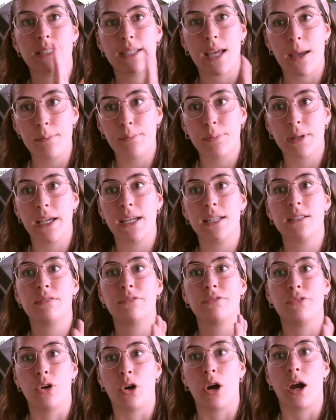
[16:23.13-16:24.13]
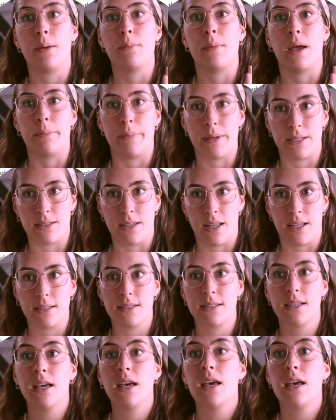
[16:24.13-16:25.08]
template for my business.